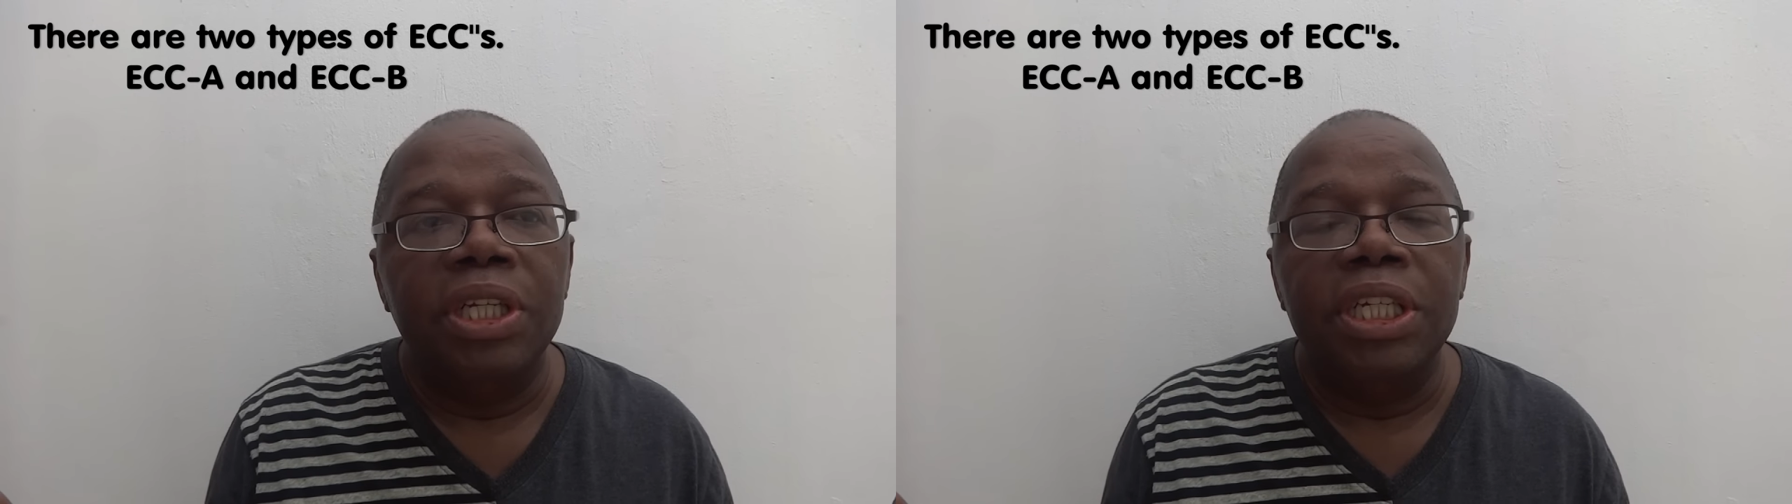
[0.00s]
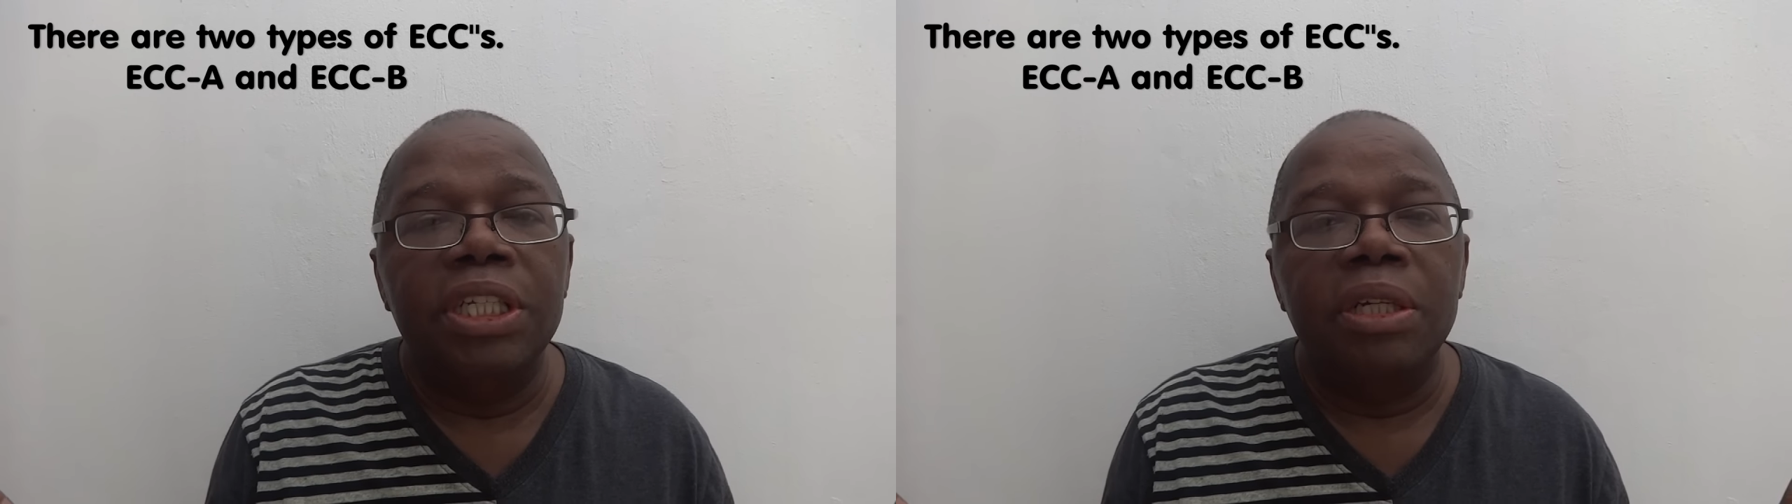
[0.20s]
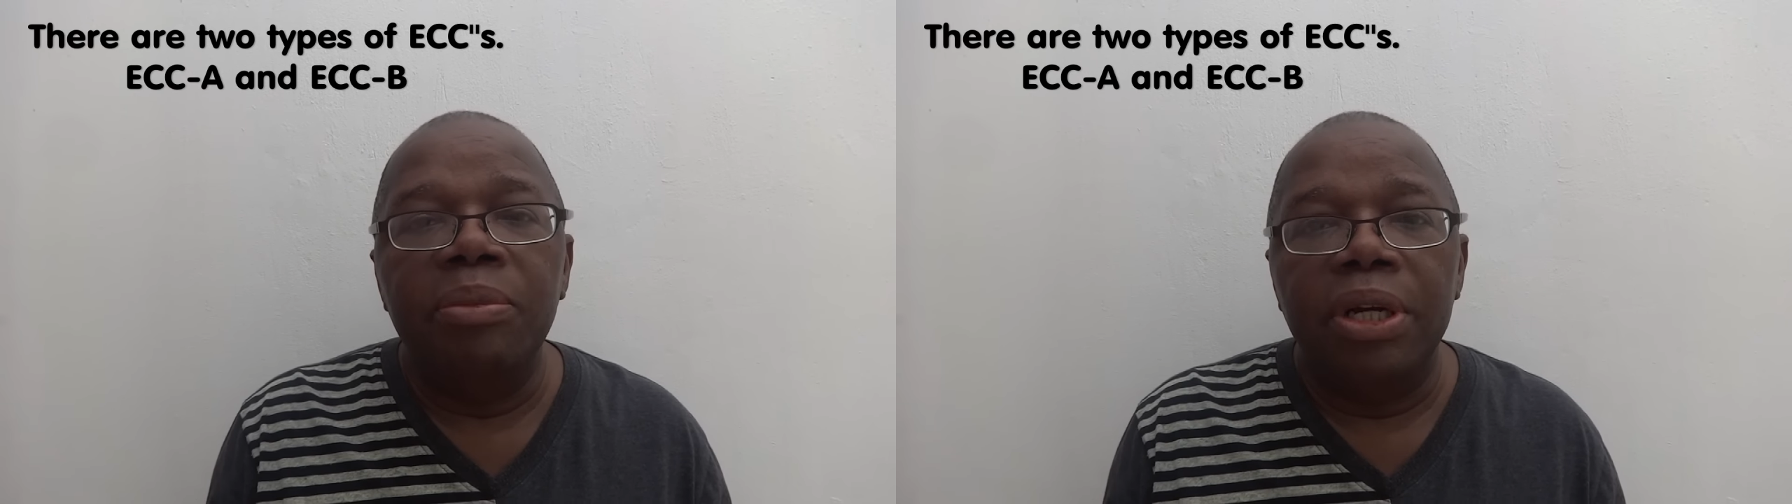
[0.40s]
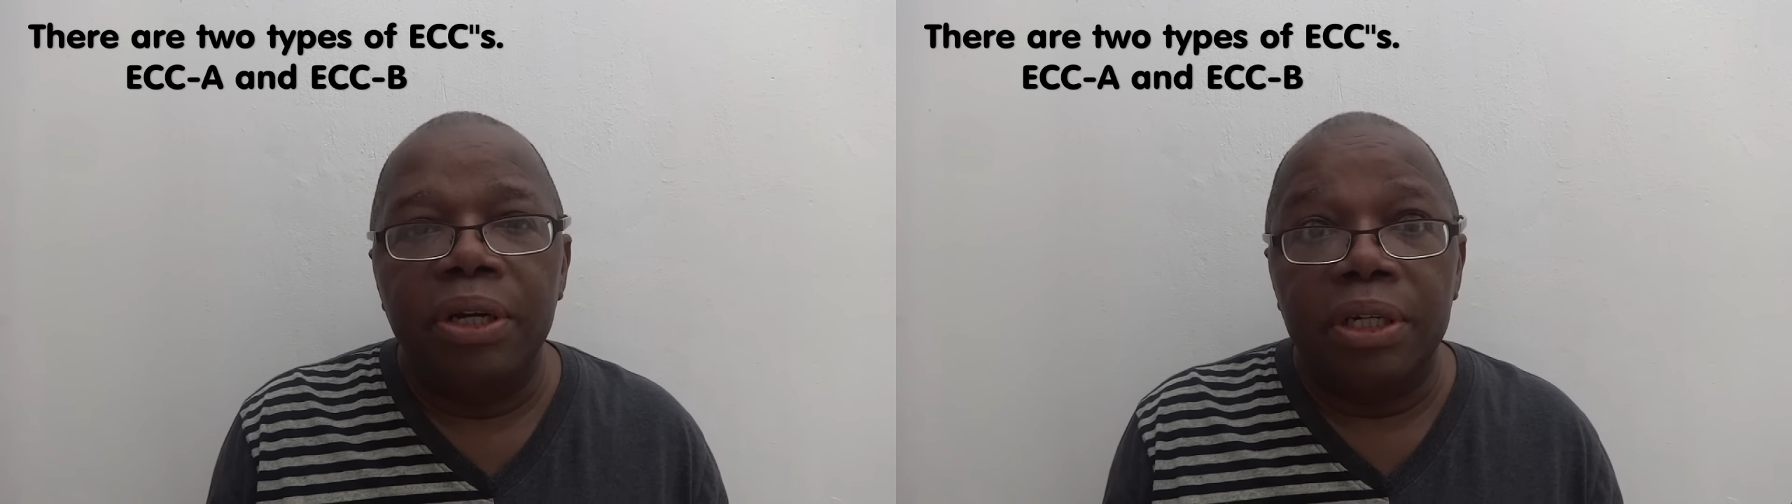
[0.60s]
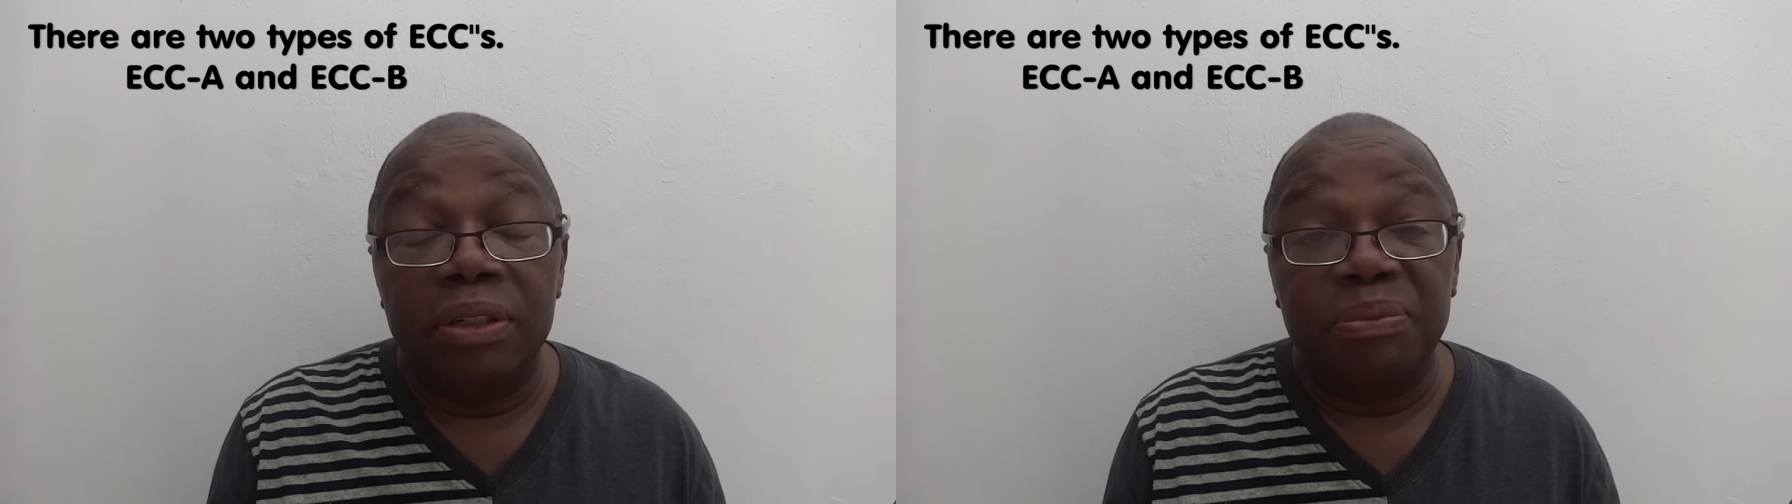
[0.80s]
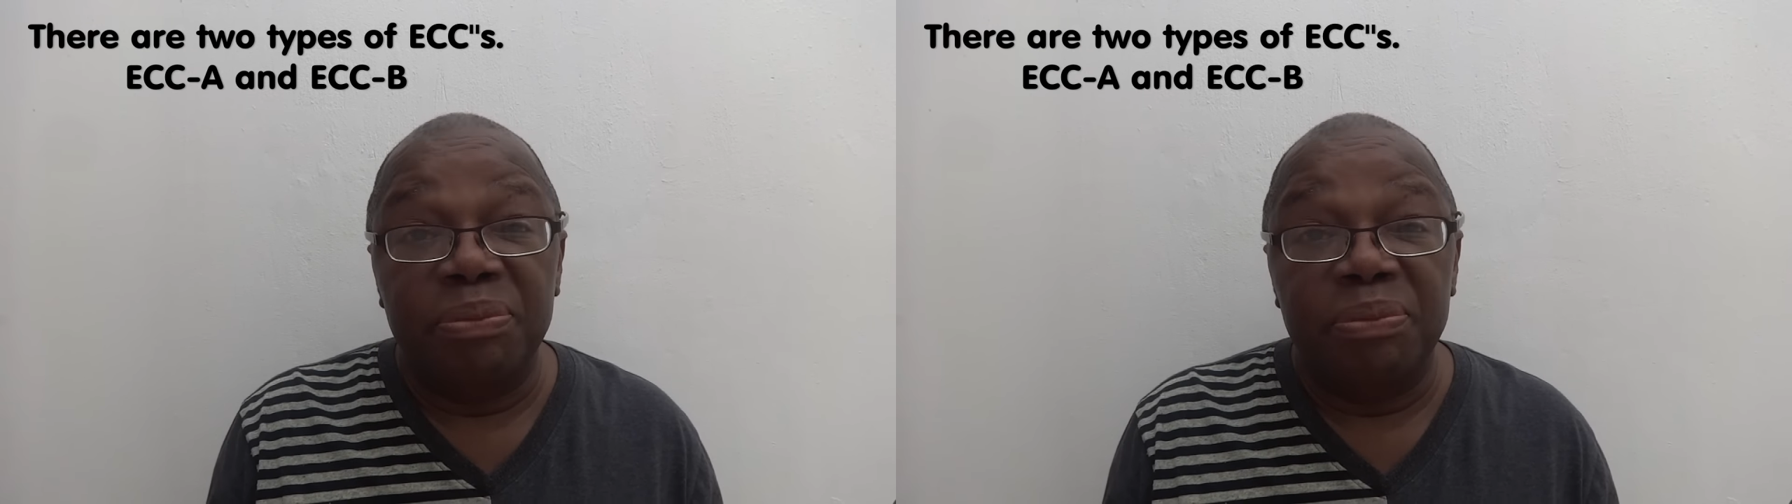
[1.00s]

he's an American,